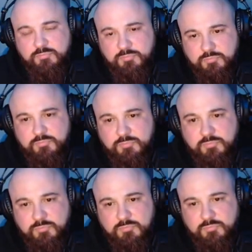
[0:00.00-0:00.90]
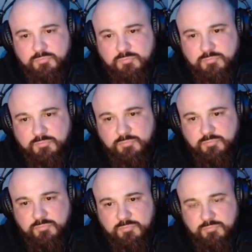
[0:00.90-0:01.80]

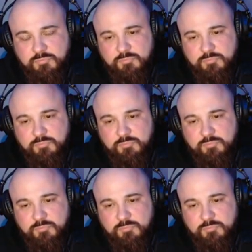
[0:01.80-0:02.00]
The person shown says nothing.